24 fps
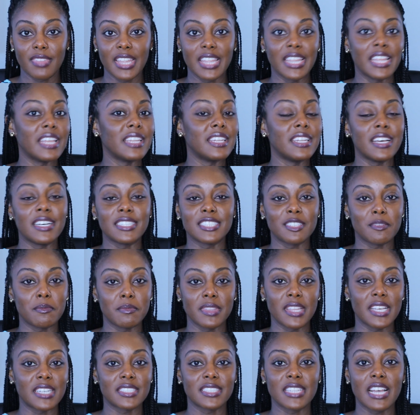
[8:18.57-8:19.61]
It
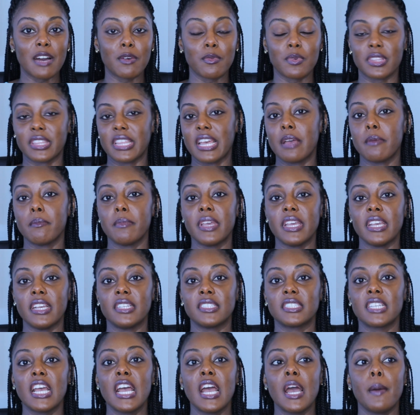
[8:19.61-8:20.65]
doesn't, that's not what that
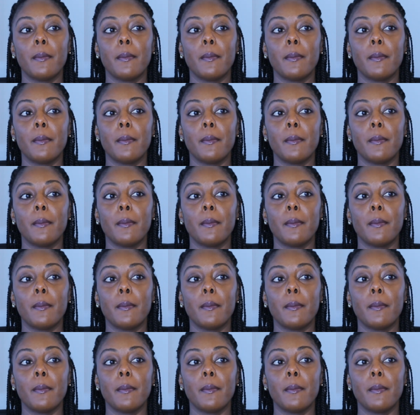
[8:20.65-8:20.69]
means.